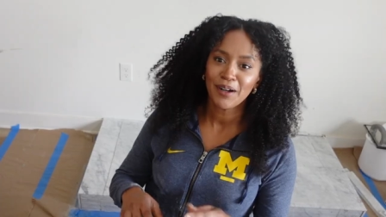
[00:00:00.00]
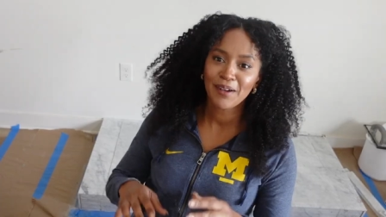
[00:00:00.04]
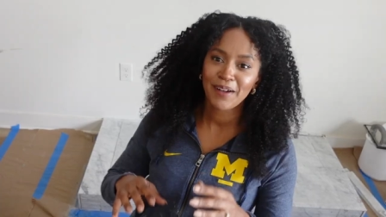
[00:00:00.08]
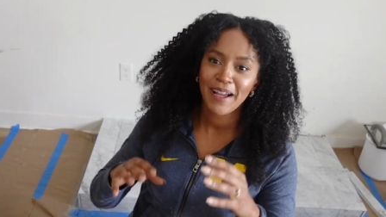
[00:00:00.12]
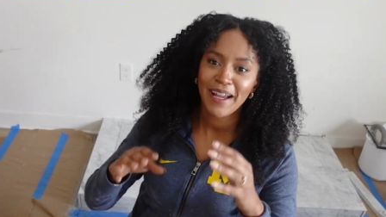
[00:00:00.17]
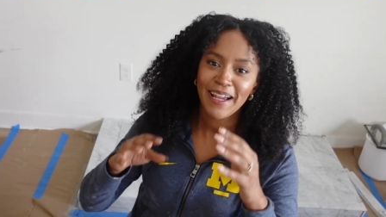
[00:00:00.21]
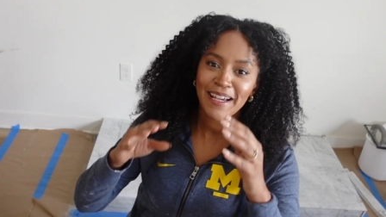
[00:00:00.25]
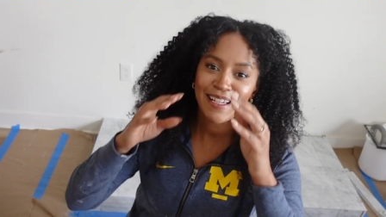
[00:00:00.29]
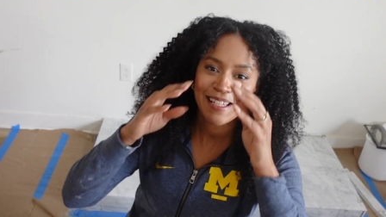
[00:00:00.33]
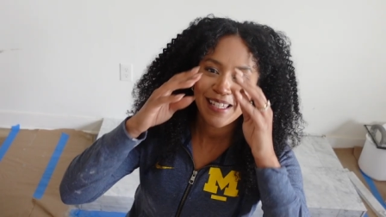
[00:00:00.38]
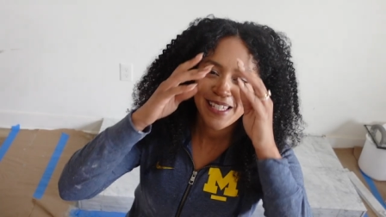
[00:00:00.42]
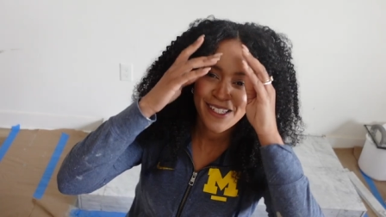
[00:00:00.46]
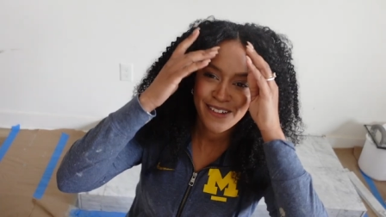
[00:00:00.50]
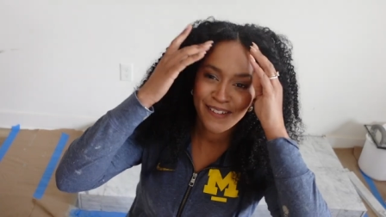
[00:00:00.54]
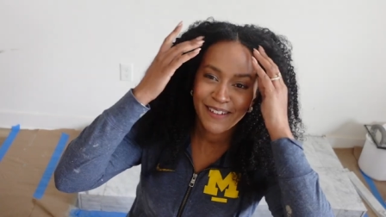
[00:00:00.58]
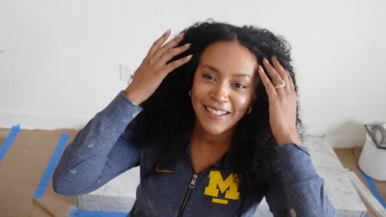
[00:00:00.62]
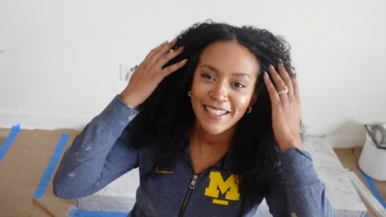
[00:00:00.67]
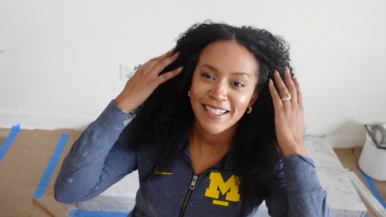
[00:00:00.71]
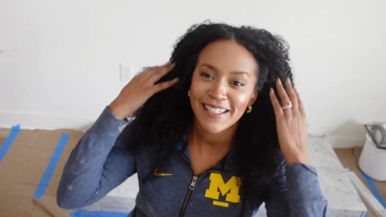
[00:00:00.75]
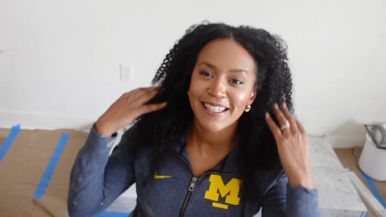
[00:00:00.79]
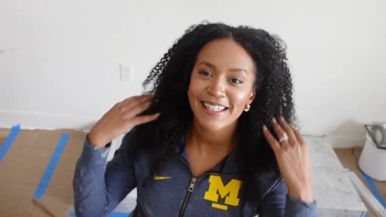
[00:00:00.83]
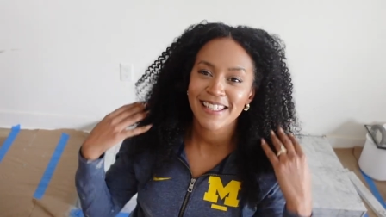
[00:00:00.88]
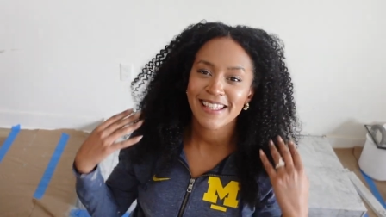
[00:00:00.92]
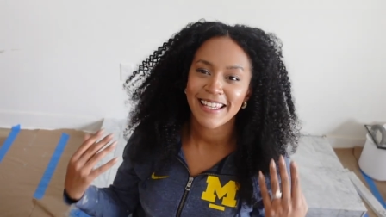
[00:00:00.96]
Okay, so it
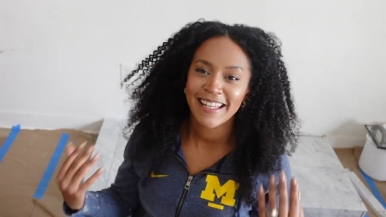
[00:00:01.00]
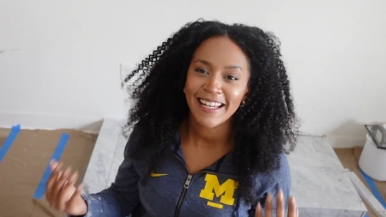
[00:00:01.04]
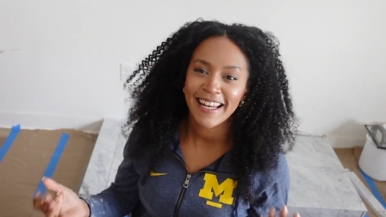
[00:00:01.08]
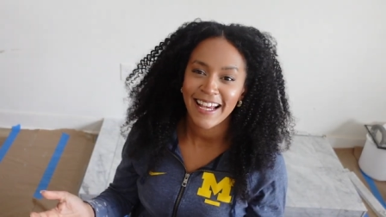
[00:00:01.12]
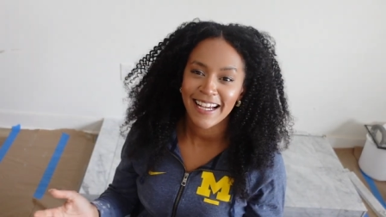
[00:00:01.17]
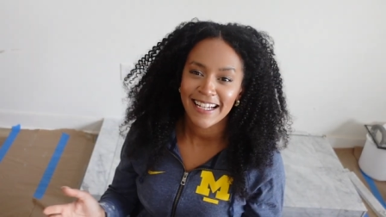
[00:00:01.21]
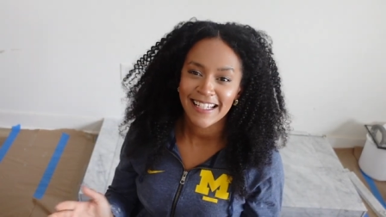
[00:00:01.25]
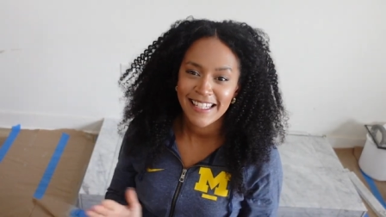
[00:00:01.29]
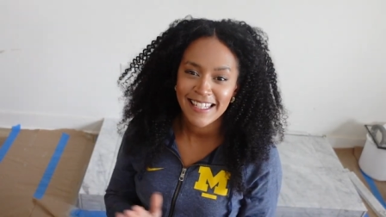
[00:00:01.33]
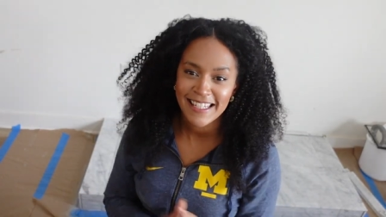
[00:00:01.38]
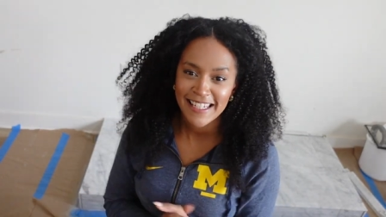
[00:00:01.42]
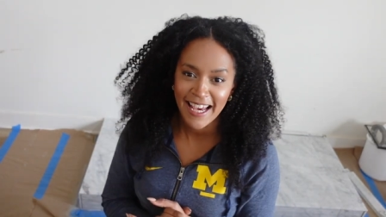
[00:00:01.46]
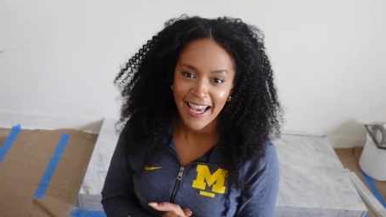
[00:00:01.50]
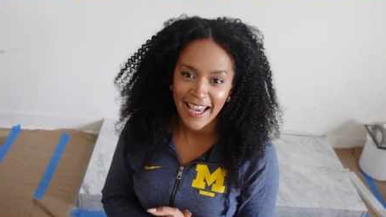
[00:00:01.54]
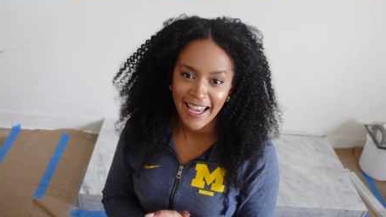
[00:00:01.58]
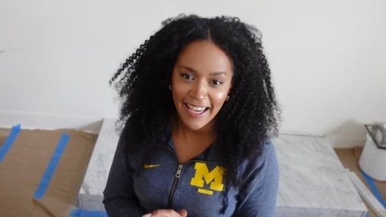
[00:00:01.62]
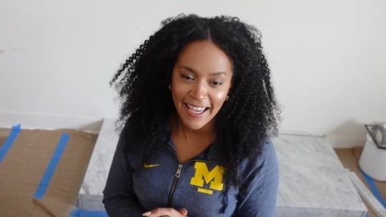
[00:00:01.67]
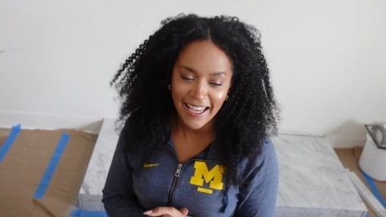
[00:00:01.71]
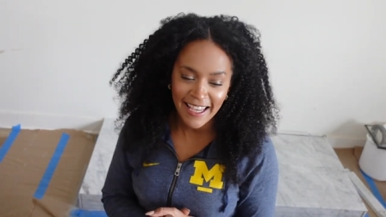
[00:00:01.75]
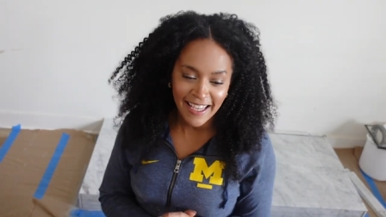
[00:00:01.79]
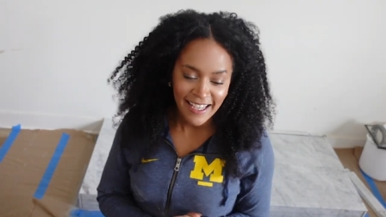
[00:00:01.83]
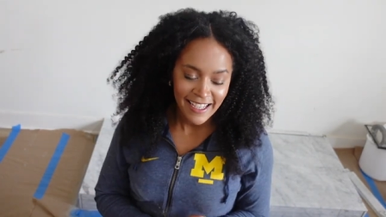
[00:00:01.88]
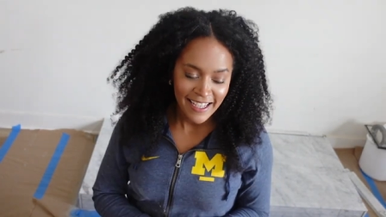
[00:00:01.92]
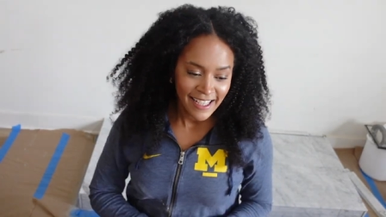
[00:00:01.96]
is the next
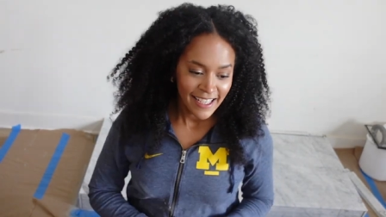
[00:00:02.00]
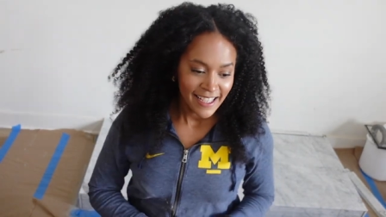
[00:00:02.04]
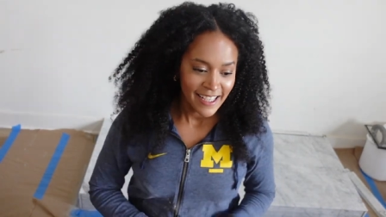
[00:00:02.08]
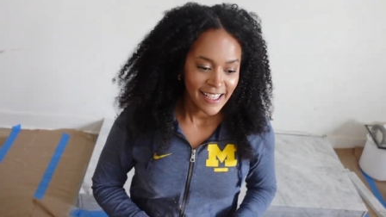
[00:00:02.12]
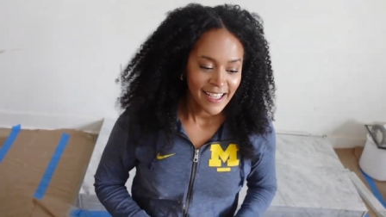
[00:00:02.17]
day,